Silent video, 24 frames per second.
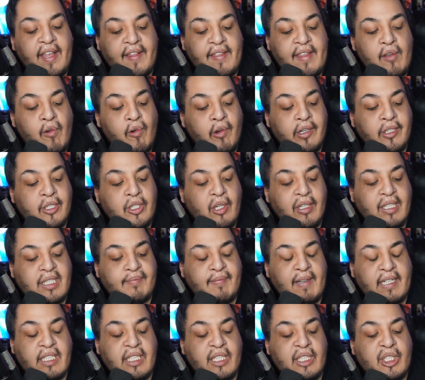and the orders are
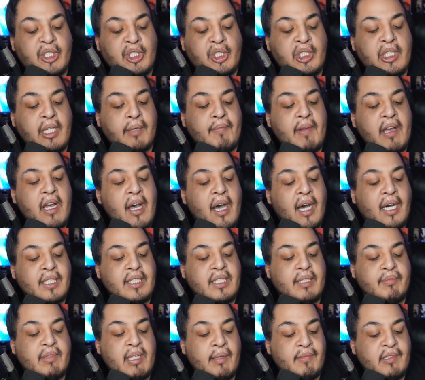expected to ship on
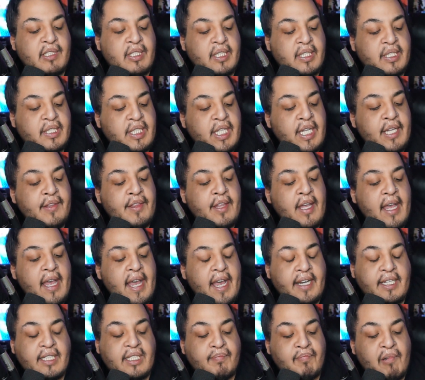September 16th,
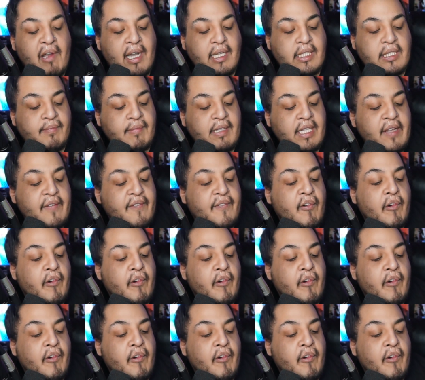and it's approximately